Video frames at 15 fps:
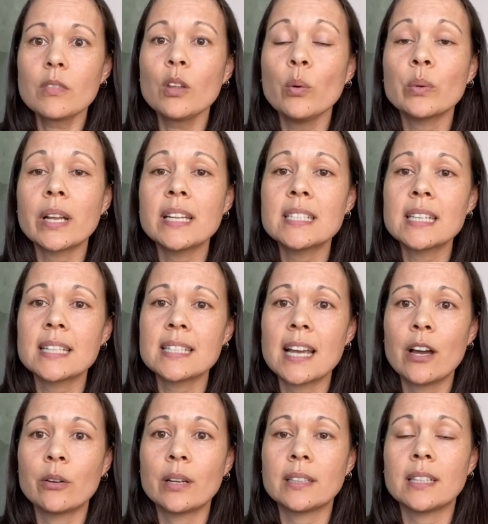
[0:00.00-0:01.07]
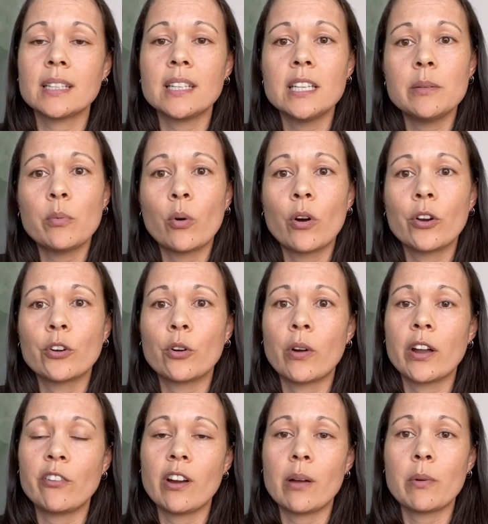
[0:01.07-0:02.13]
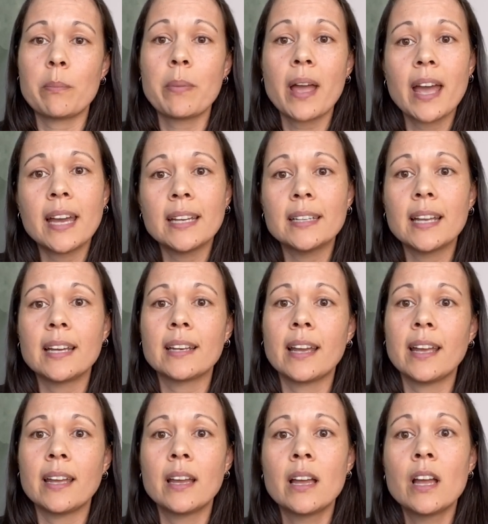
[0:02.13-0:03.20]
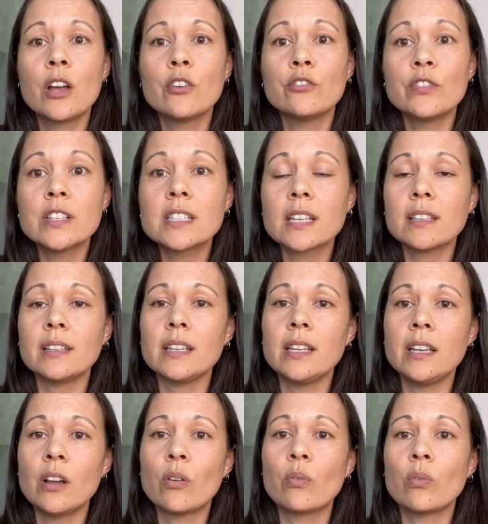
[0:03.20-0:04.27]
When I sit down at the keyboard or I grab a pen and I physically